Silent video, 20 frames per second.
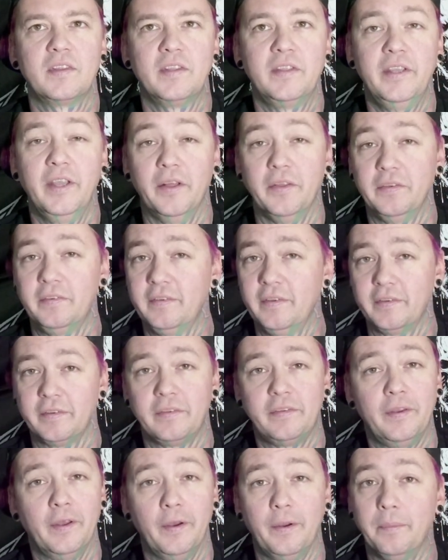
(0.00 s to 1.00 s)
Yo, this song's
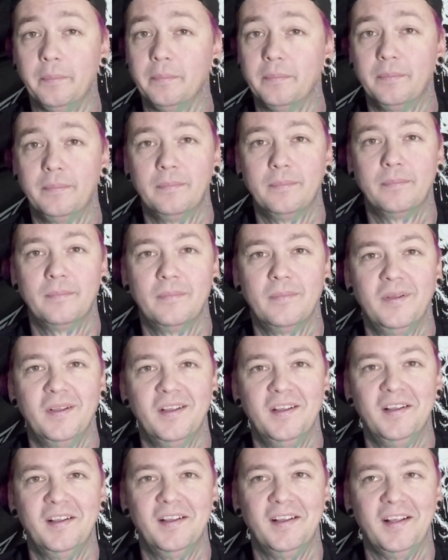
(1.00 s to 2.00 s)
dope.
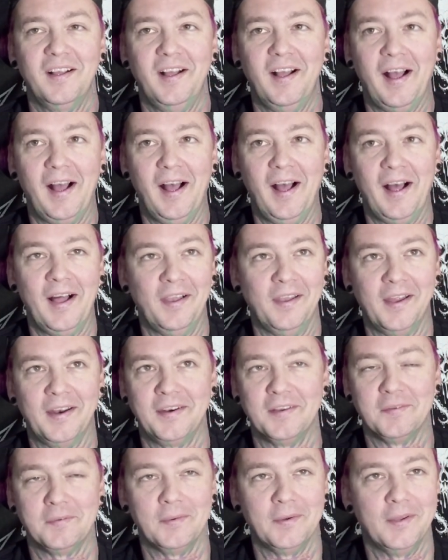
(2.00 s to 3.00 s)
I like
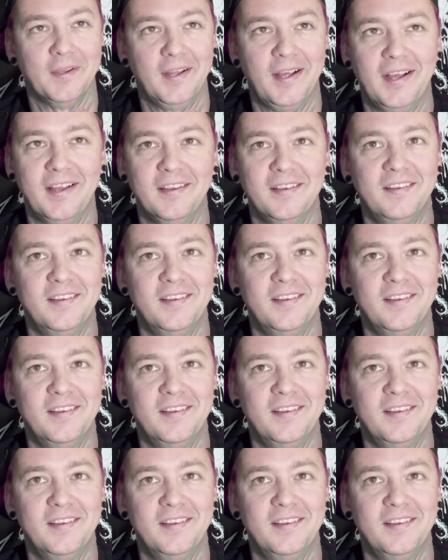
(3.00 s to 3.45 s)
this one a lot.